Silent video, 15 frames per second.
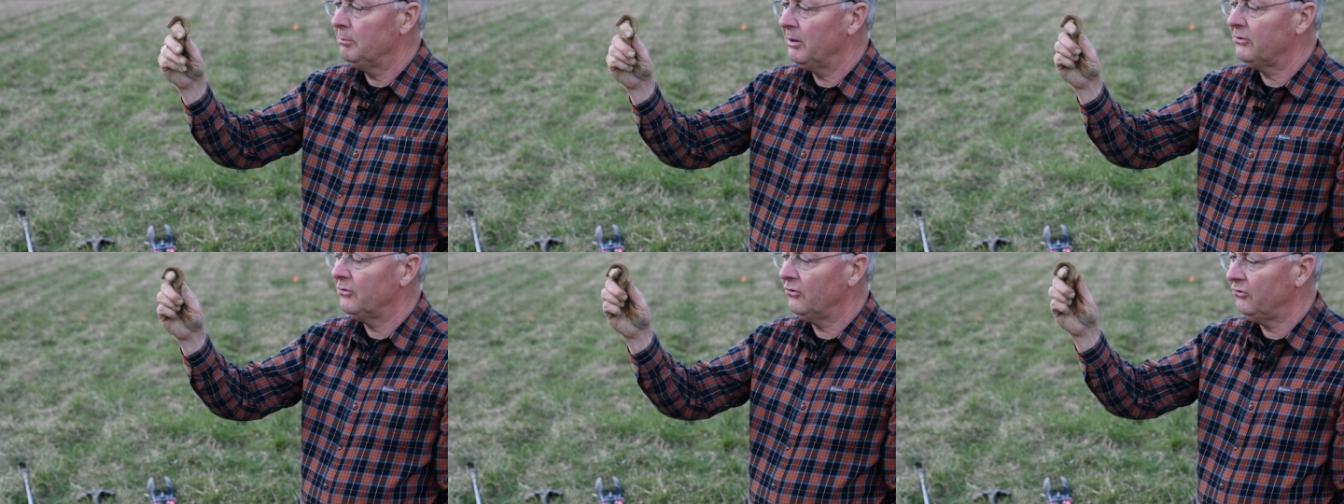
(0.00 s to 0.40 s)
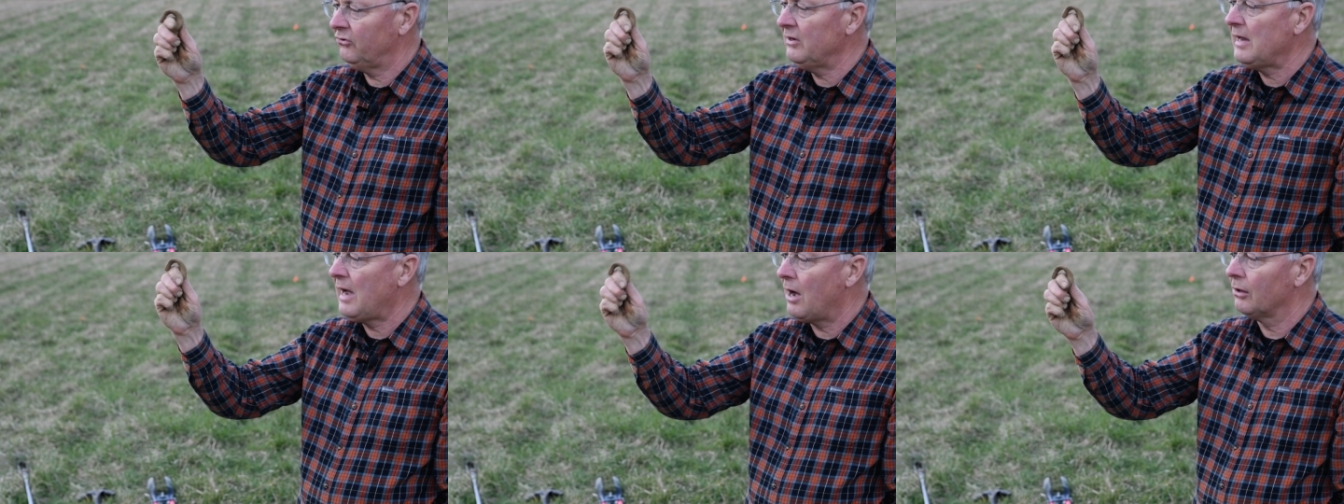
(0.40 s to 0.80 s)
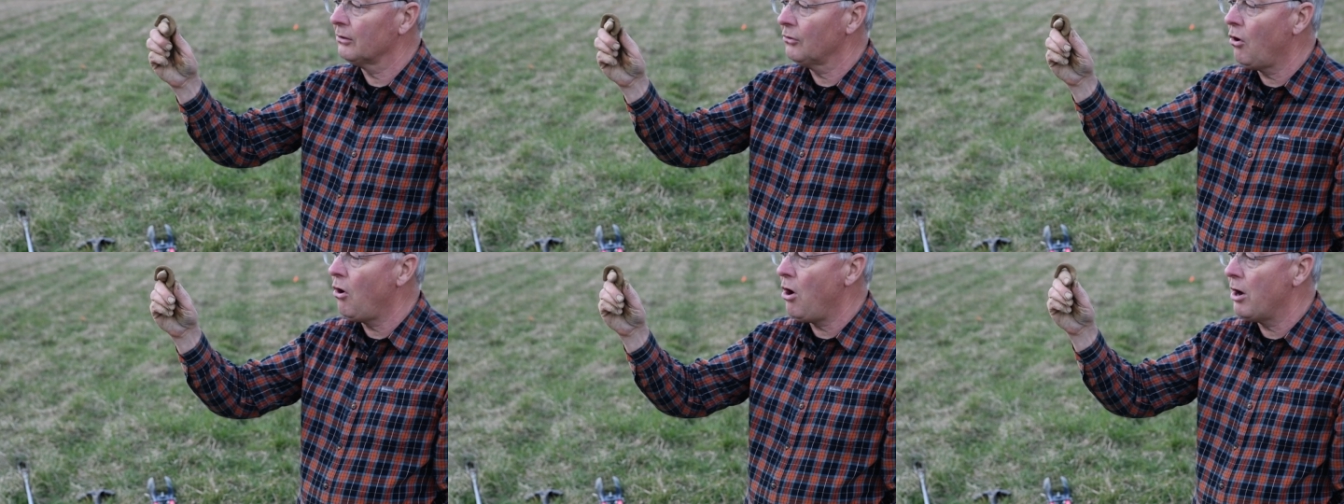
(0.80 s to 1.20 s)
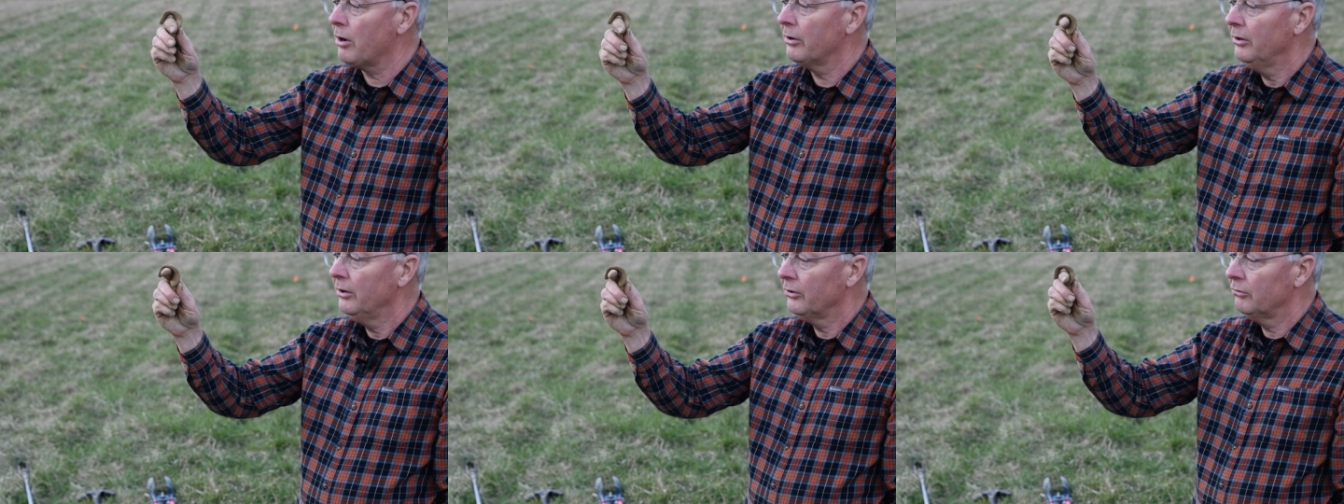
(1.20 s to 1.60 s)
but to see how
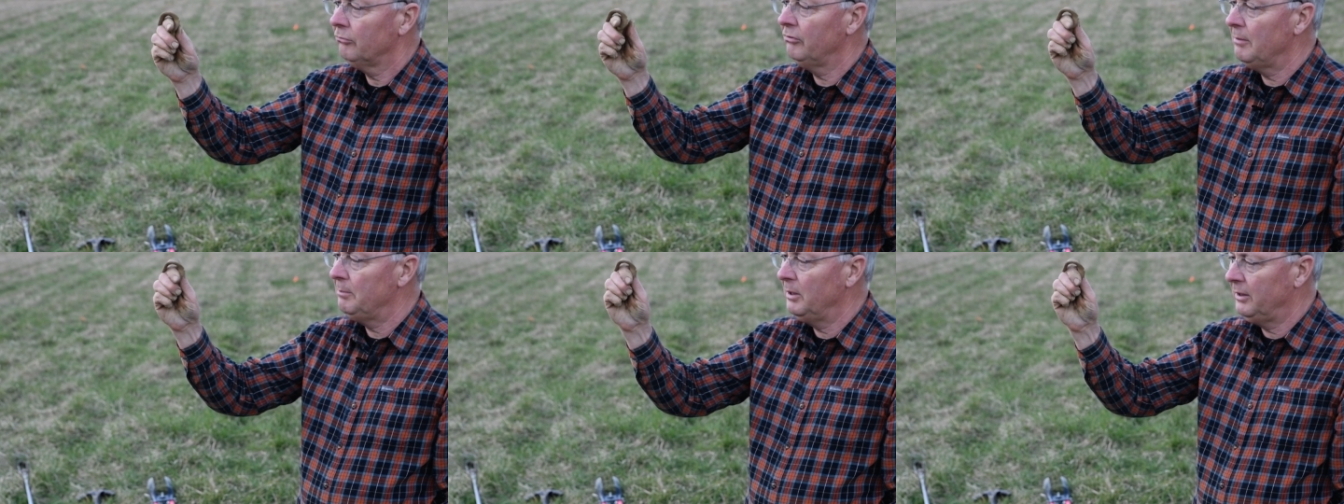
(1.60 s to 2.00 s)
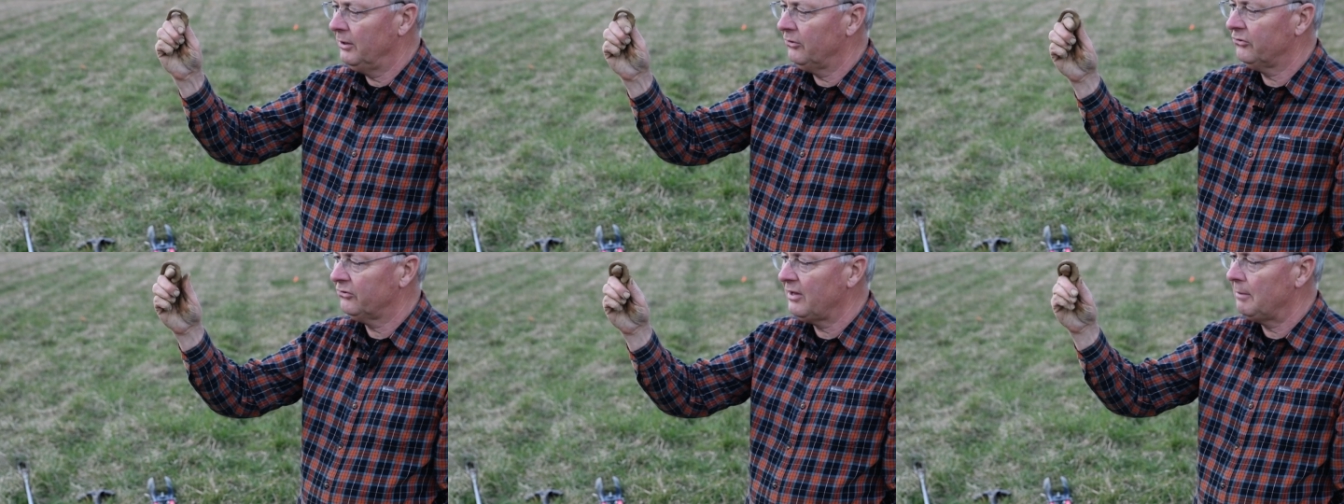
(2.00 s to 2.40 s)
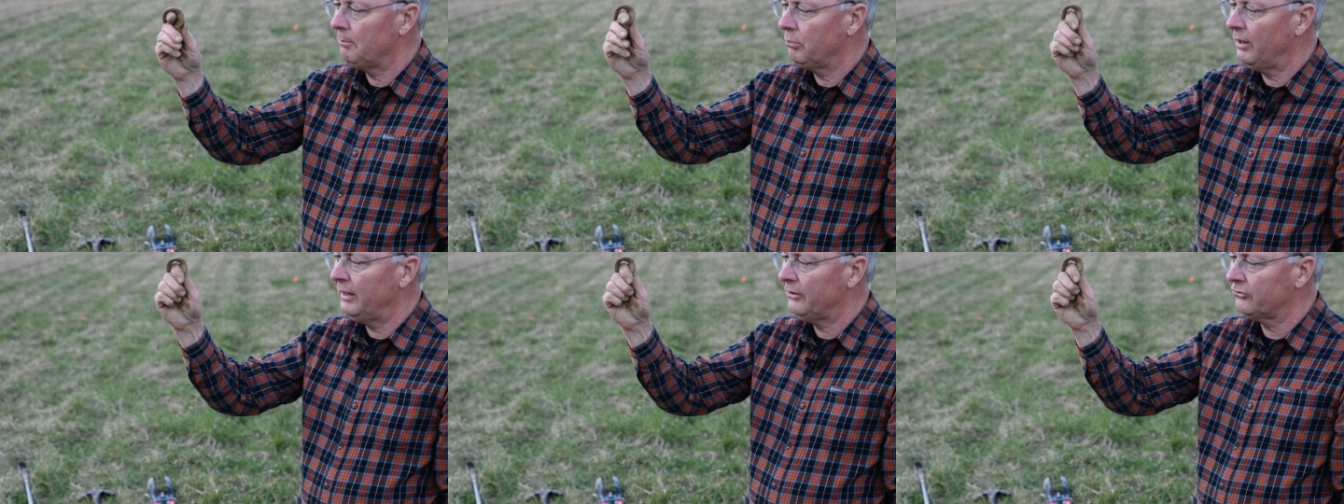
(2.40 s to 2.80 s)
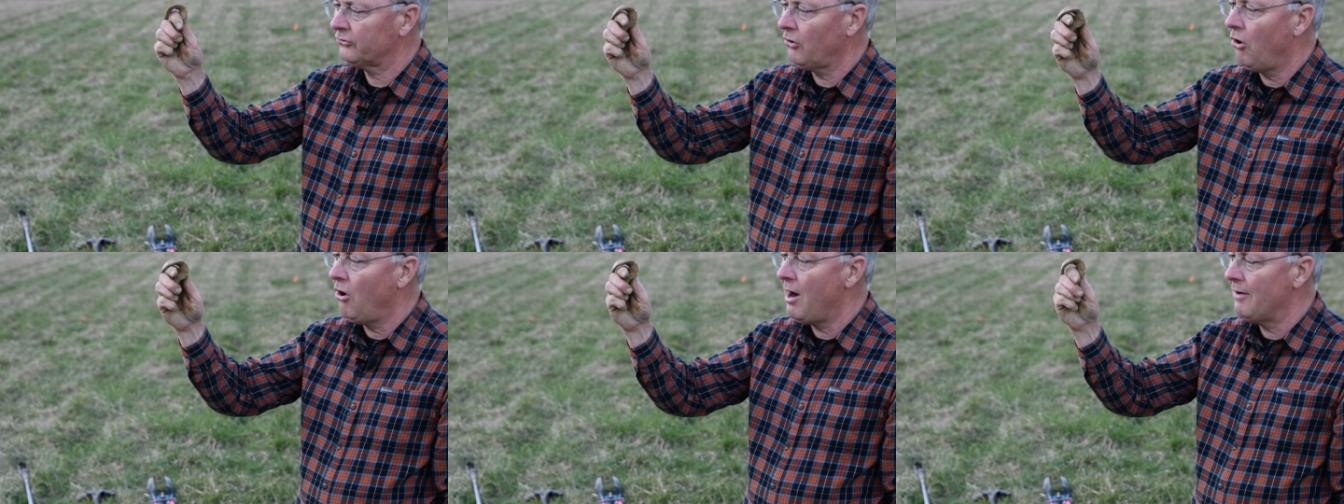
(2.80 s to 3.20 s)
long the ribbon is that breaks
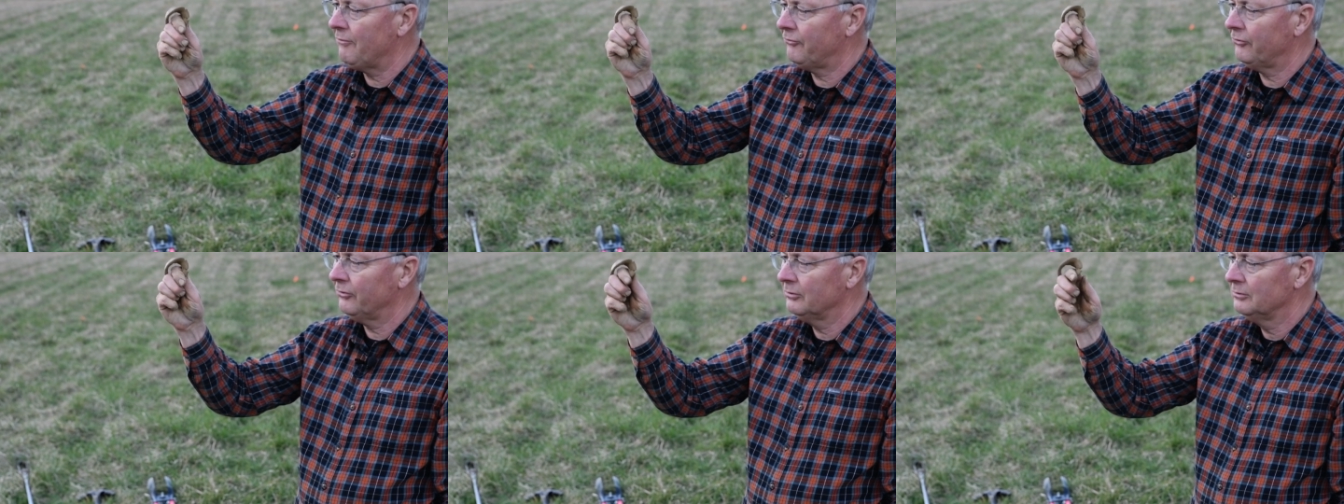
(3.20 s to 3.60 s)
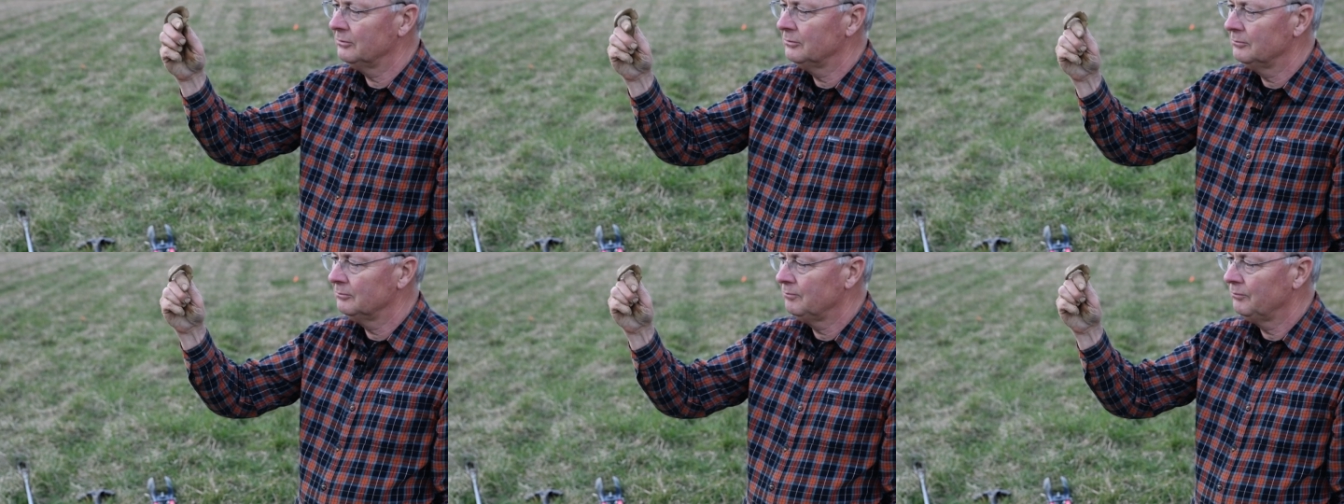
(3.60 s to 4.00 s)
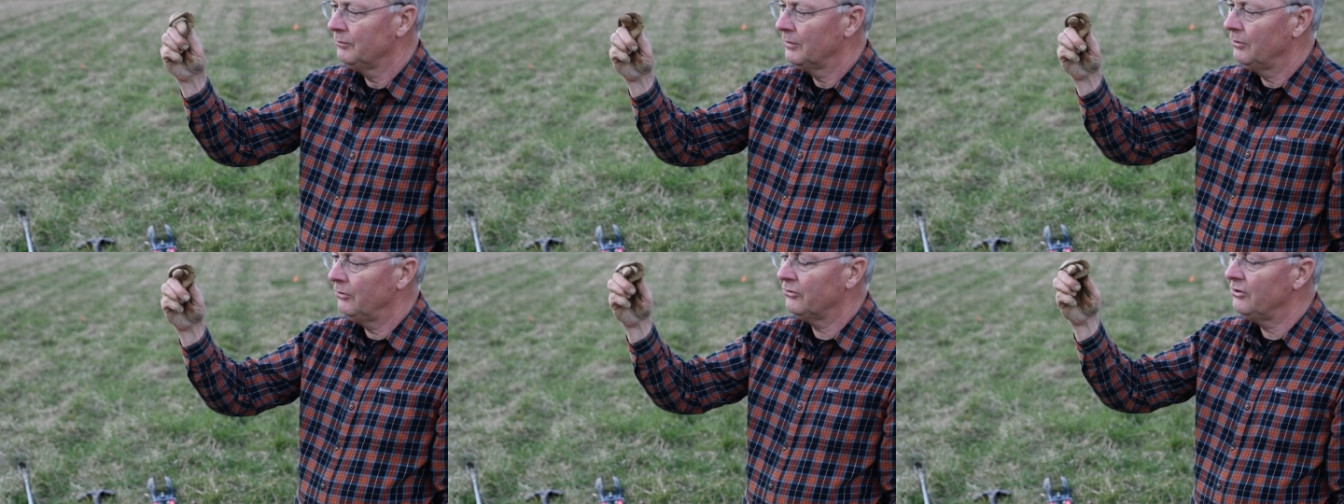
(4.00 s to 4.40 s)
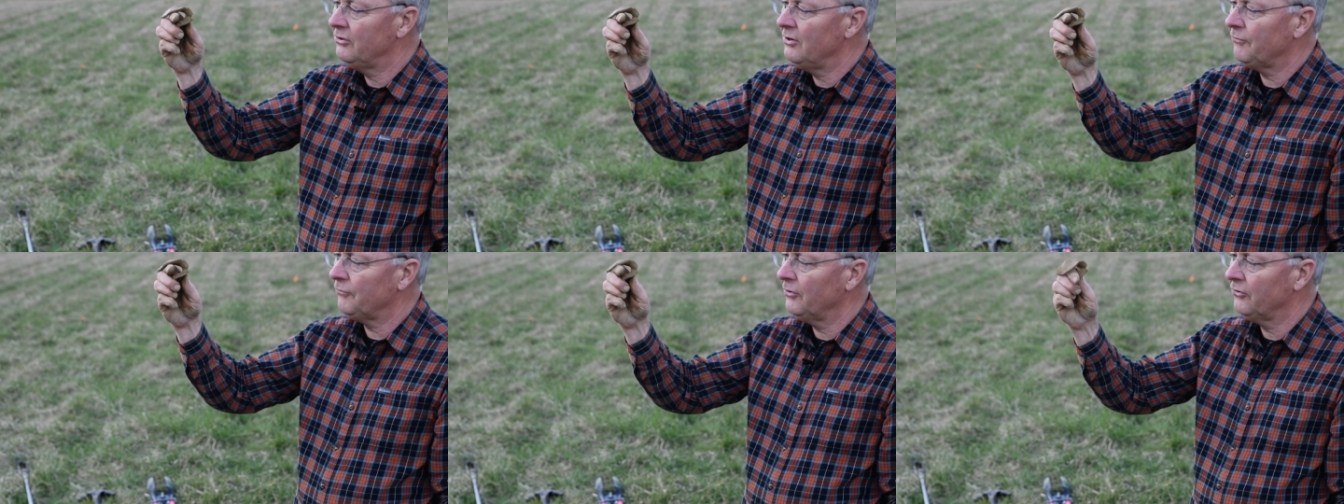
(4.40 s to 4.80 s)
off. There's a
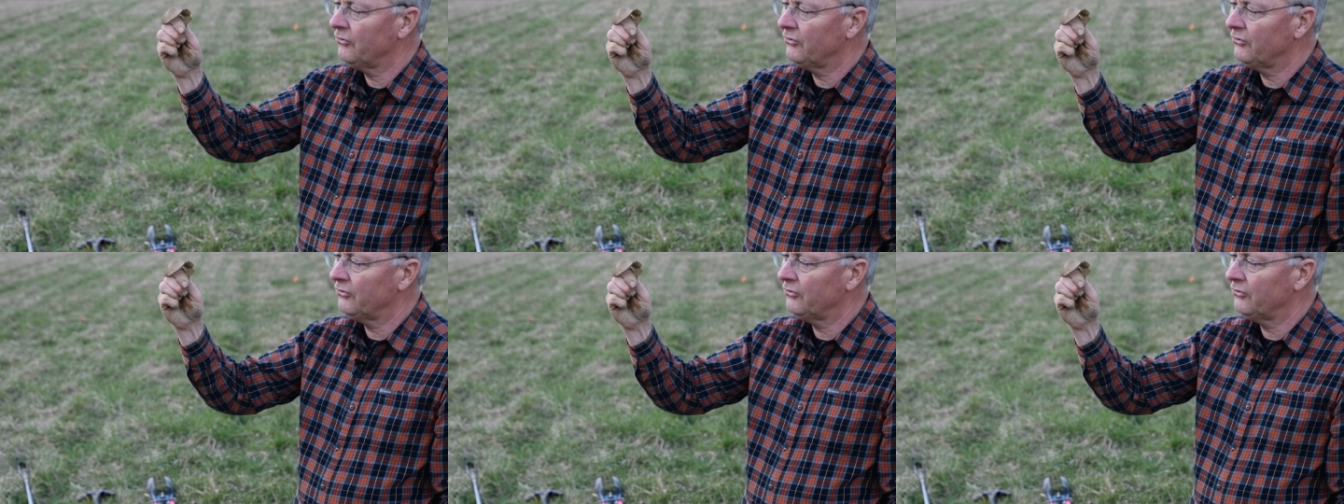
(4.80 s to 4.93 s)
difference